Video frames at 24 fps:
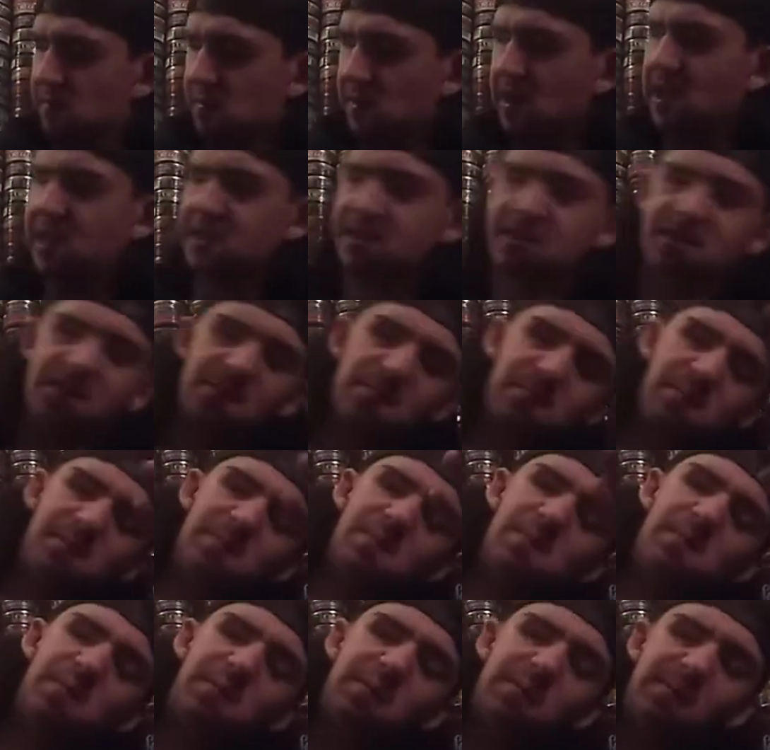Let's
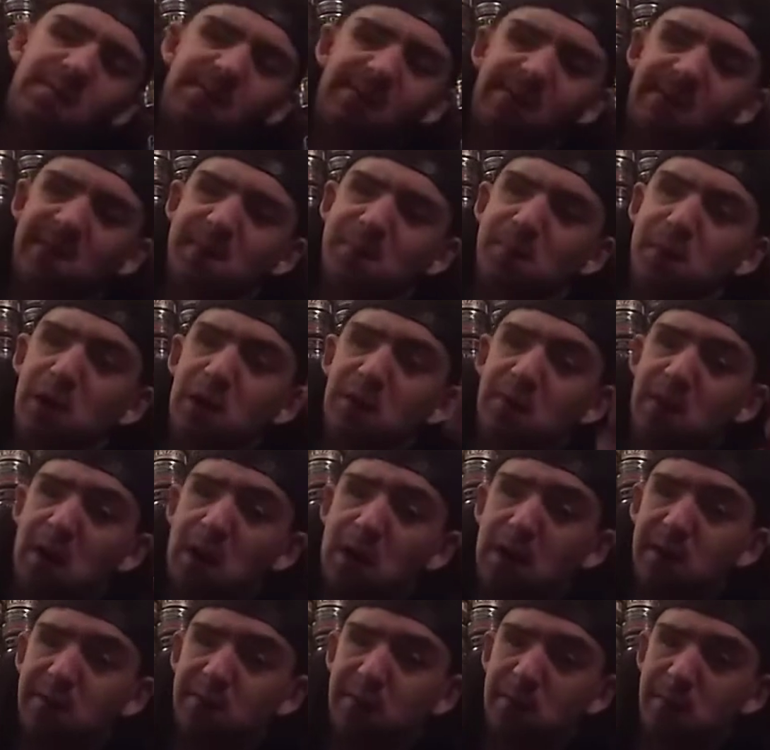move
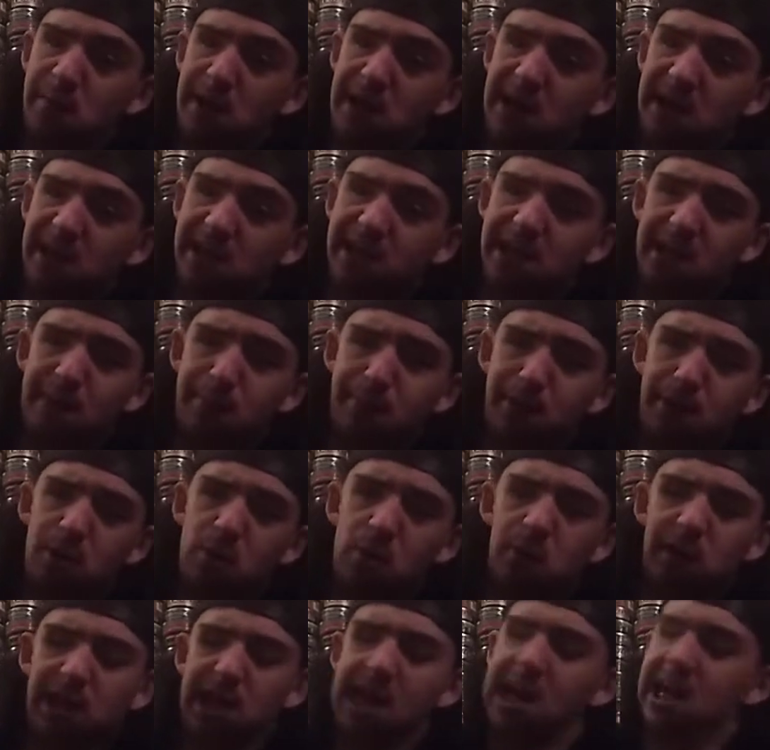on from my dipping
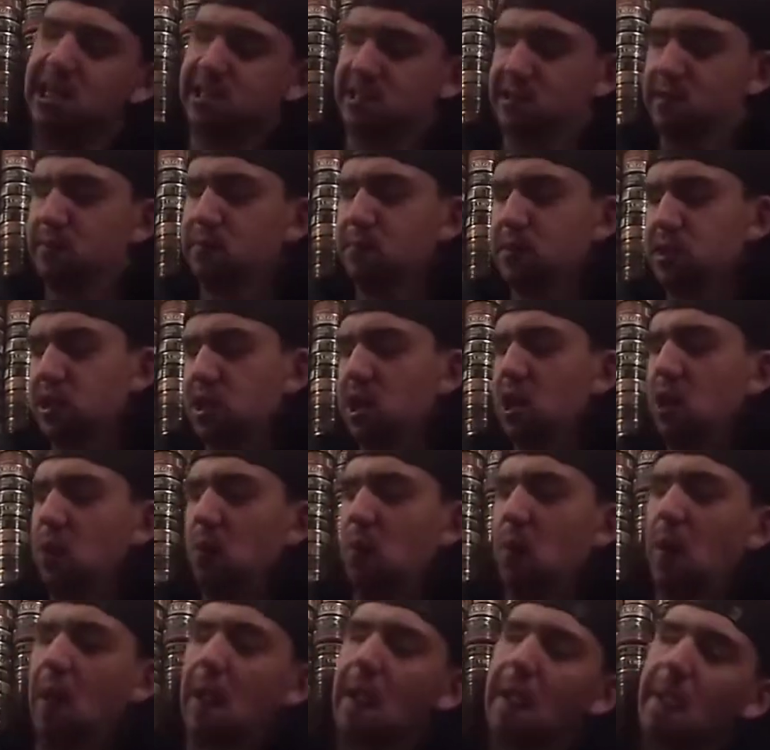orgasms
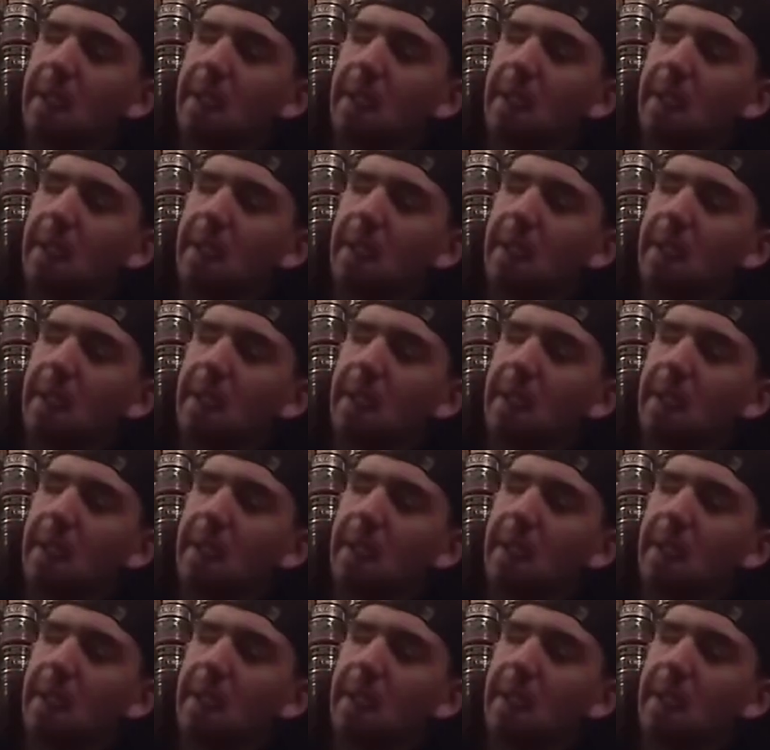to